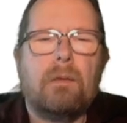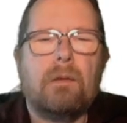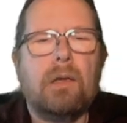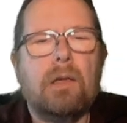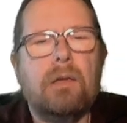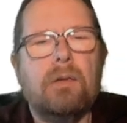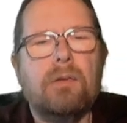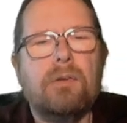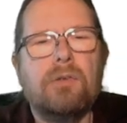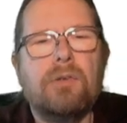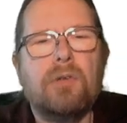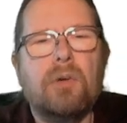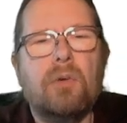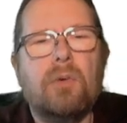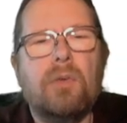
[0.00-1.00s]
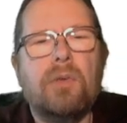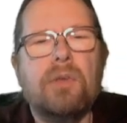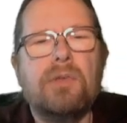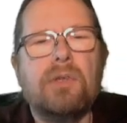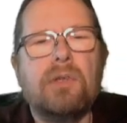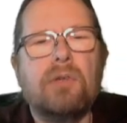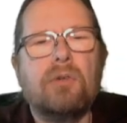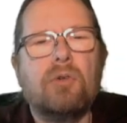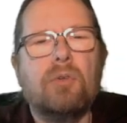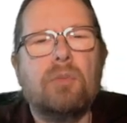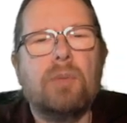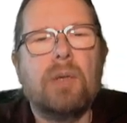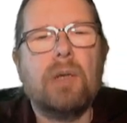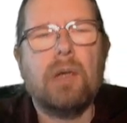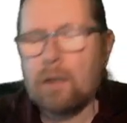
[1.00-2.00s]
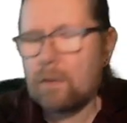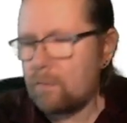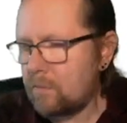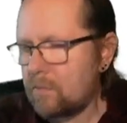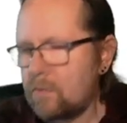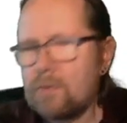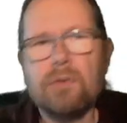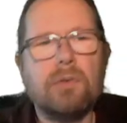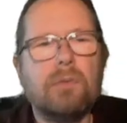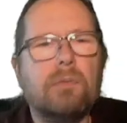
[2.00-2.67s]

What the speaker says: Okay, so this integral becomes